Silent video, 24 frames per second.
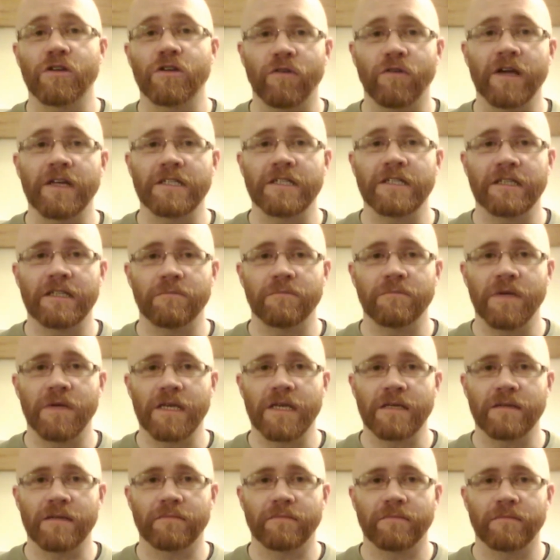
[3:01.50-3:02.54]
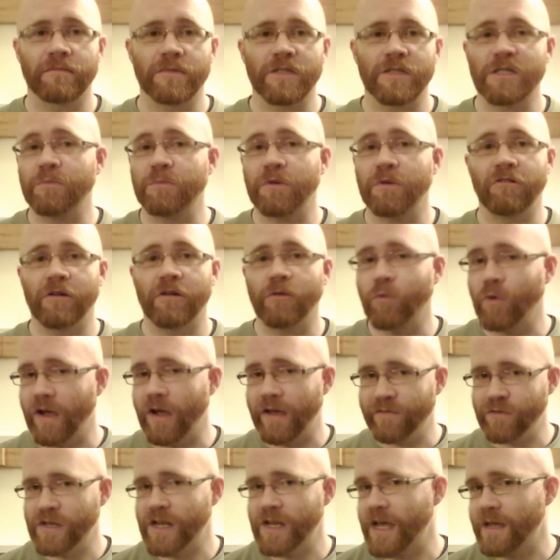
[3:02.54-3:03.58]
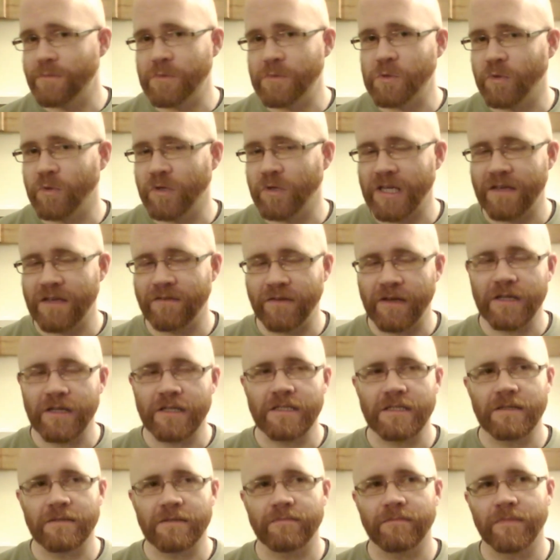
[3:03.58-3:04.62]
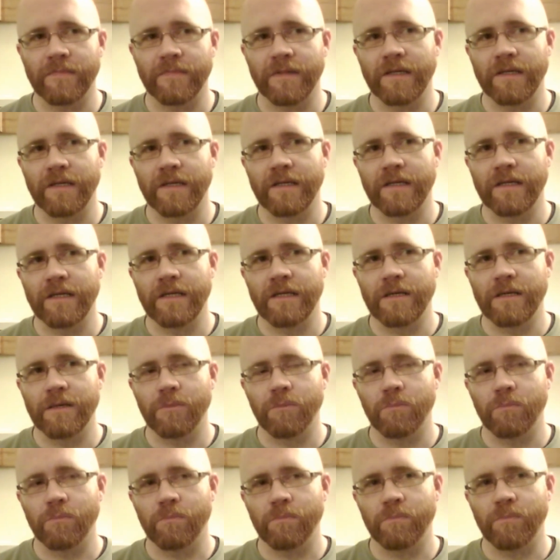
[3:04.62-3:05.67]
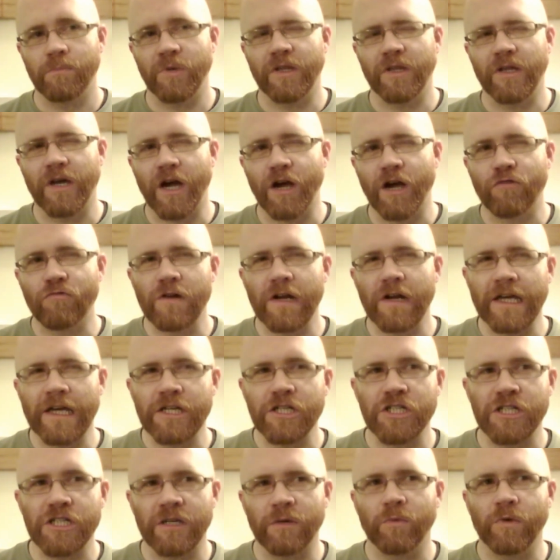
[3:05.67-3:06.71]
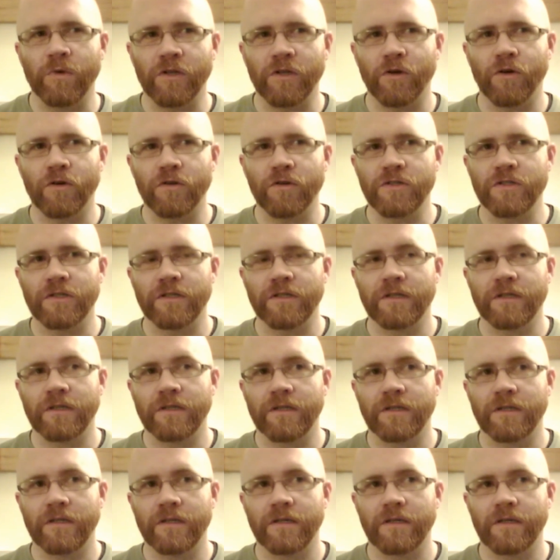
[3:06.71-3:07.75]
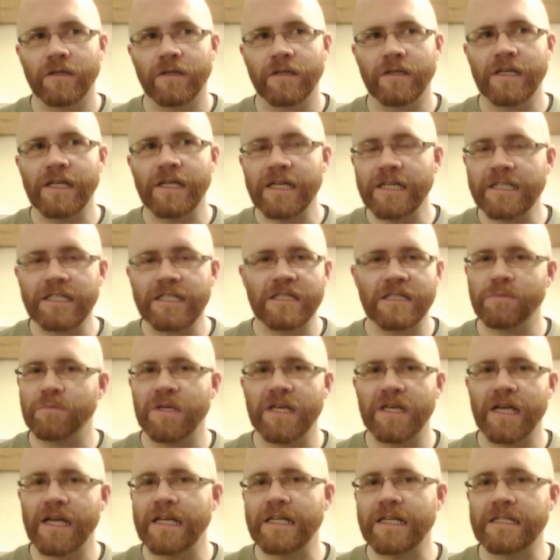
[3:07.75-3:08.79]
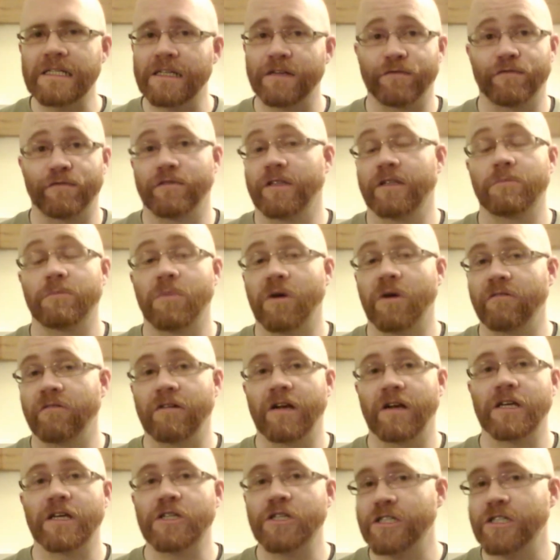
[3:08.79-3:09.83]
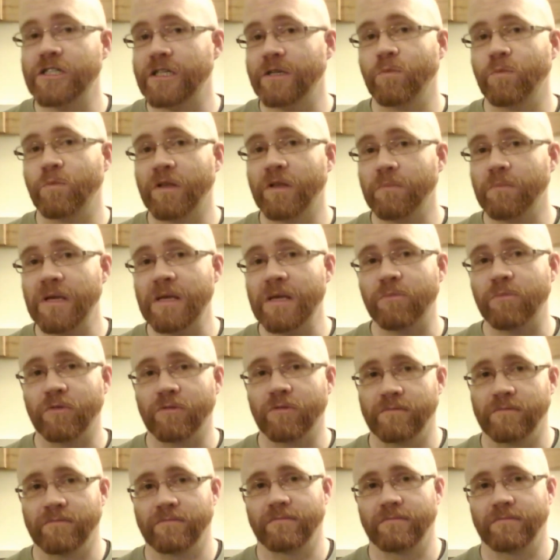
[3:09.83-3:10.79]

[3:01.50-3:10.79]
greater than me, spirit, whatever name you want to give it, but that a relationship with God needs to be any different than my relationship with people.